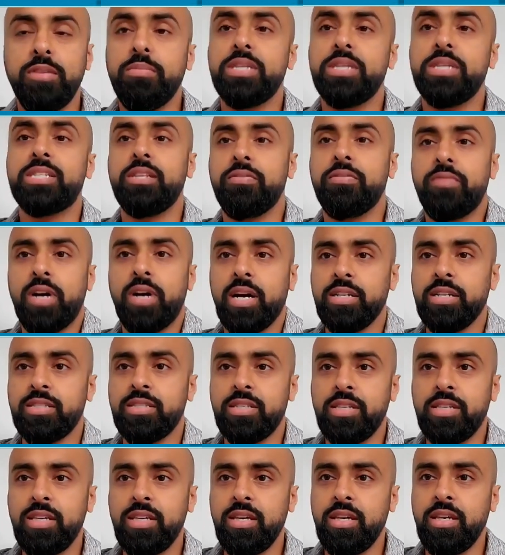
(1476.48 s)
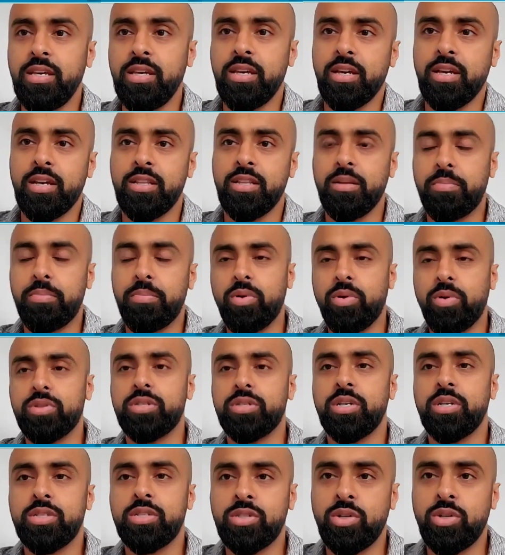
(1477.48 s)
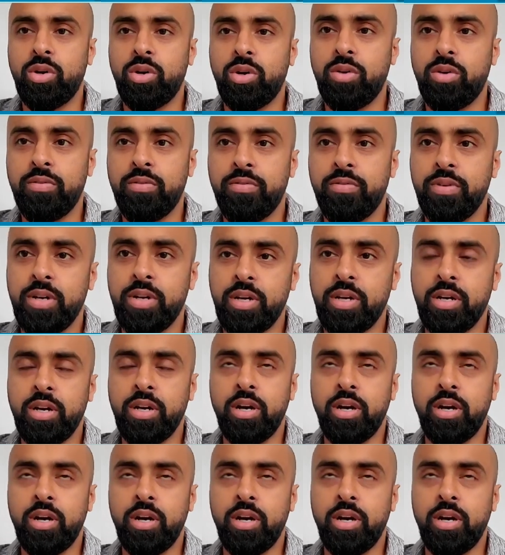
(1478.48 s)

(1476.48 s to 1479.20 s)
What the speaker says: demystifies the process of